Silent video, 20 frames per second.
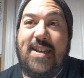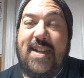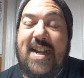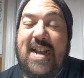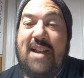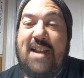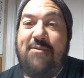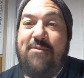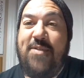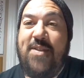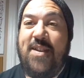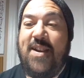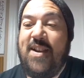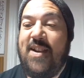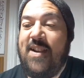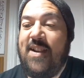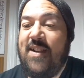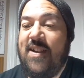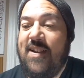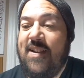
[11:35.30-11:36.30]
have
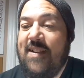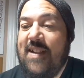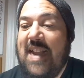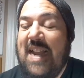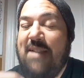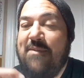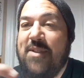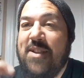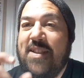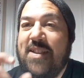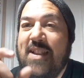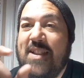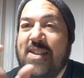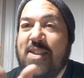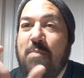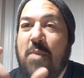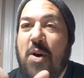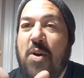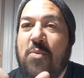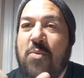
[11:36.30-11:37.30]
a
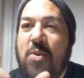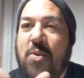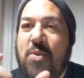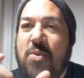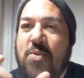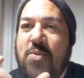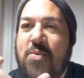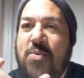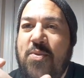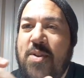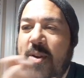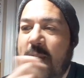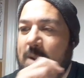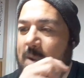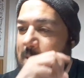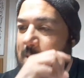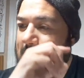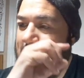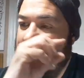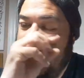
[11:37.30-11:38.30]
small Roku
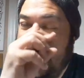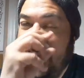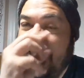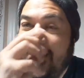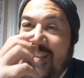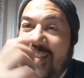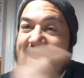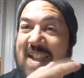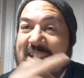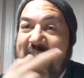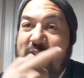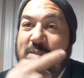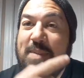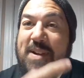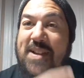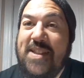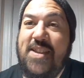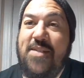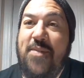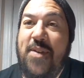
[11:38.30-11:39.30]
that's attached to
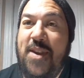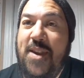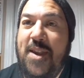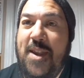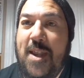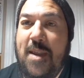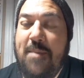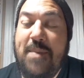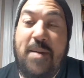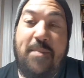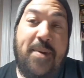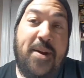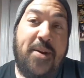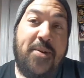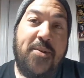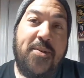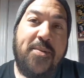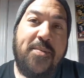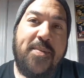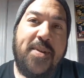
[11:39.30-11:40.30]
my TV in my
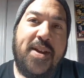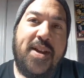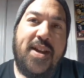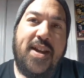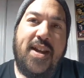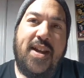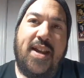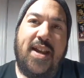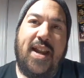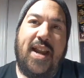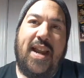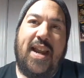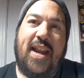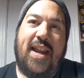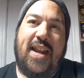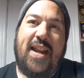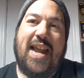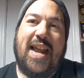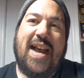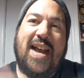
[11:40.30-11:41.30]
bedroom,
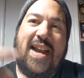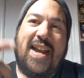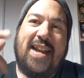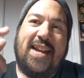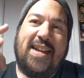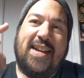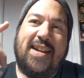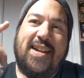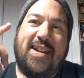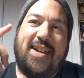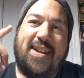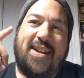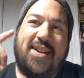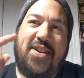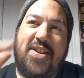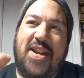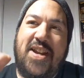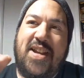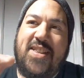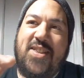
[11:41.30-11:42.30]
and I
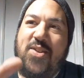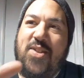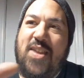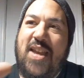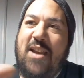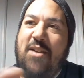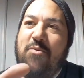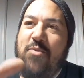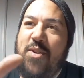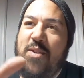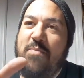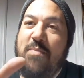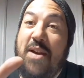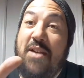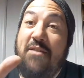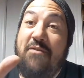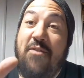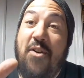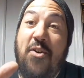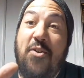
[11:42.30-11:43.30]
connect to that with
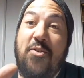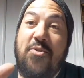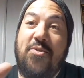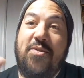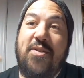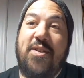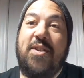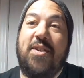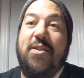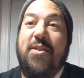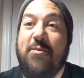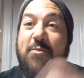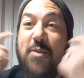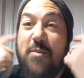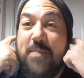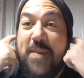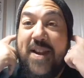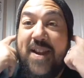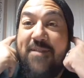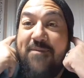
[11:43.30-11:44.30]
my phone,
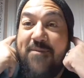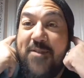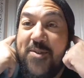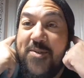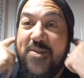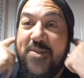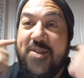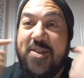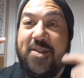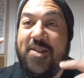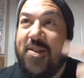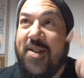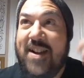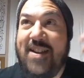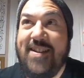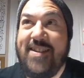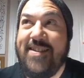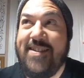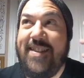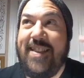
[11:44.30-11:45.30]
with my headphones. So I
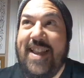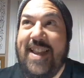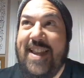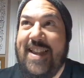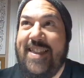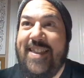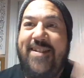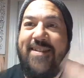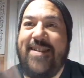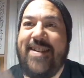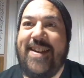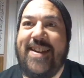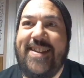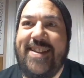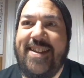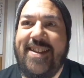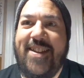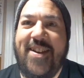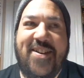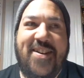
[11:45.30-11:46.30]
just lay there in
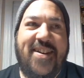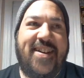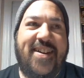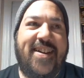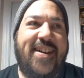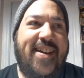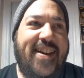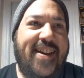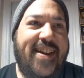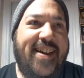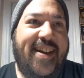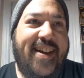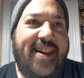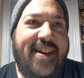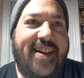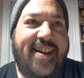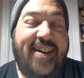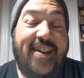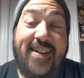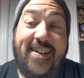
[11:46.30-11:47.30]
the dark,
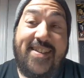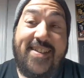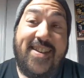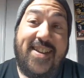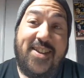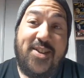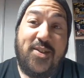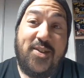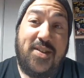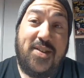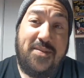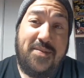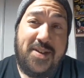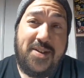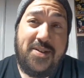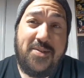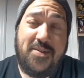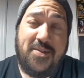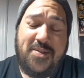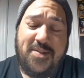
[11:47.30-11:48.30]
listening to TV
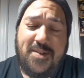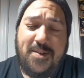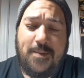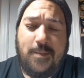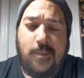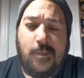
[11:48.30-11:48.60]
shows.